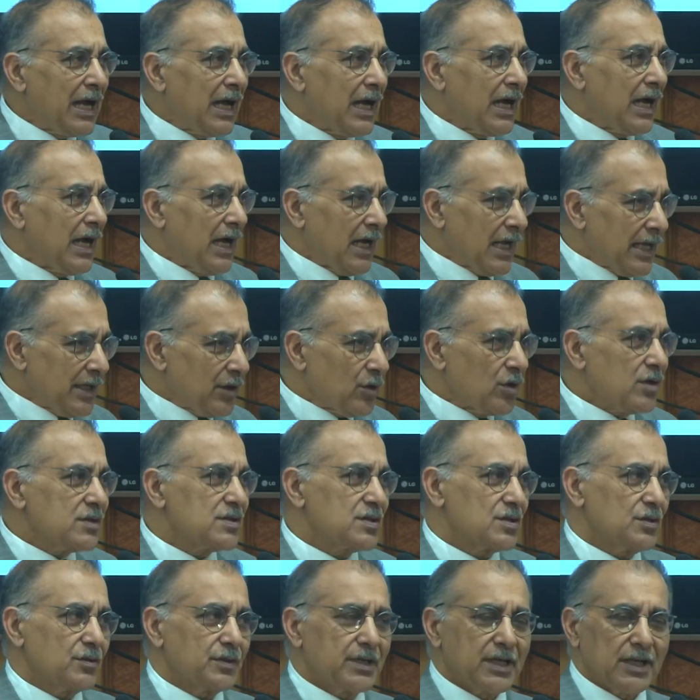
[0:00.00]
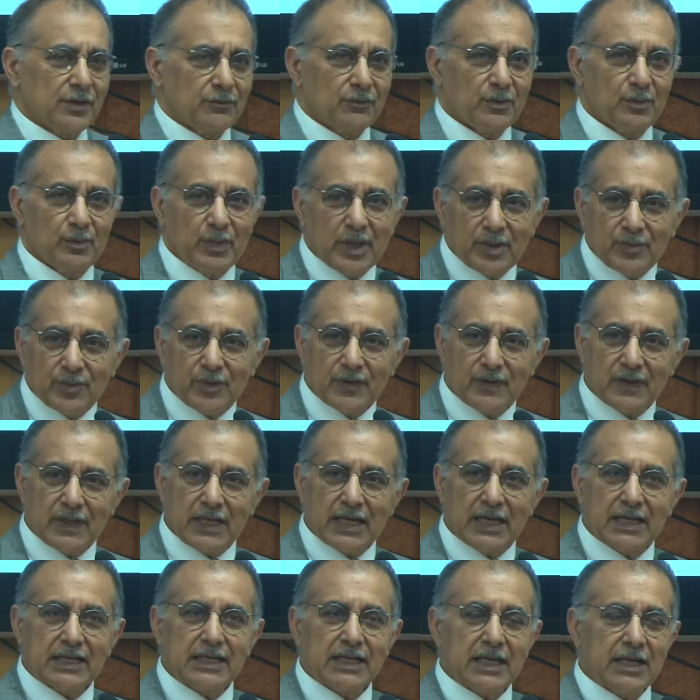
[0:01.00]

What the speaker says: I also can remember that.